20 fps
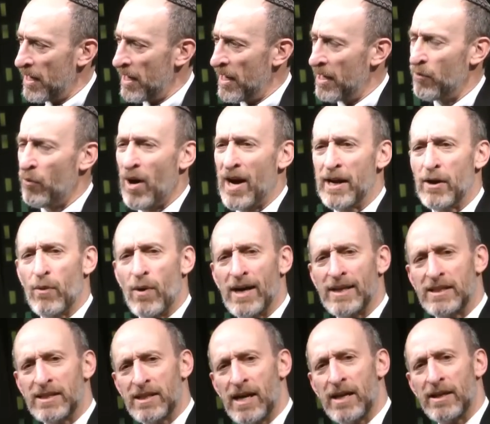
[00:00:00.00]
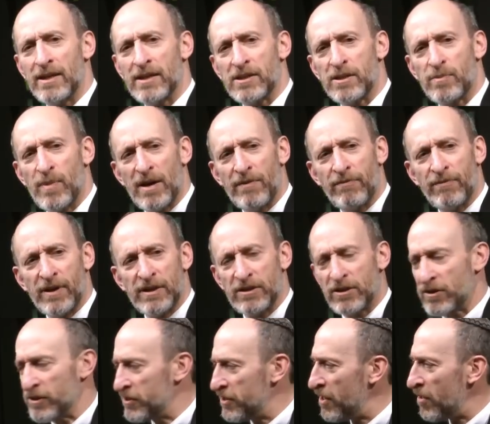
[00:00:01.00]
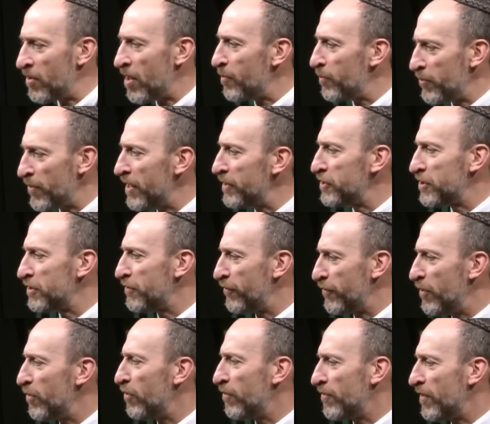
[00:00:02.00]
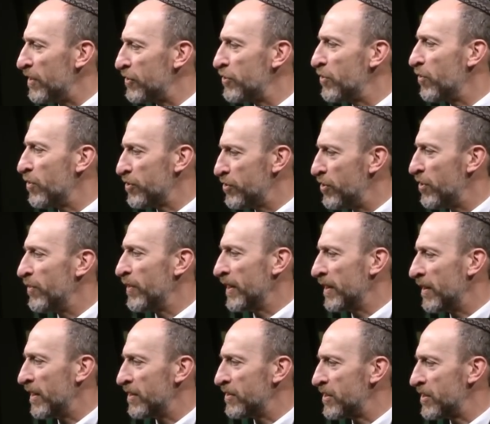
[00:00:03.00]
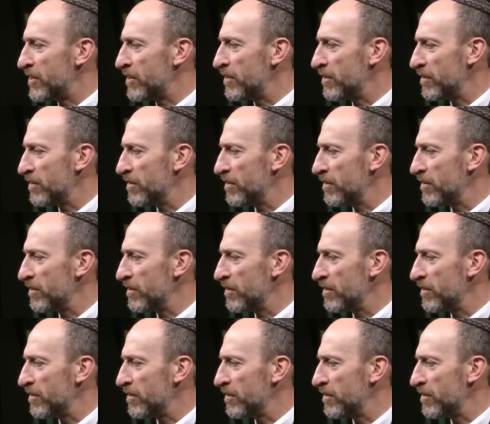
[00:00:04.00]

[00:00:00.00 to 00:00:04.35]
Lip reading: And why do I say this, my friends? Because there are a precious few of us who are doing this.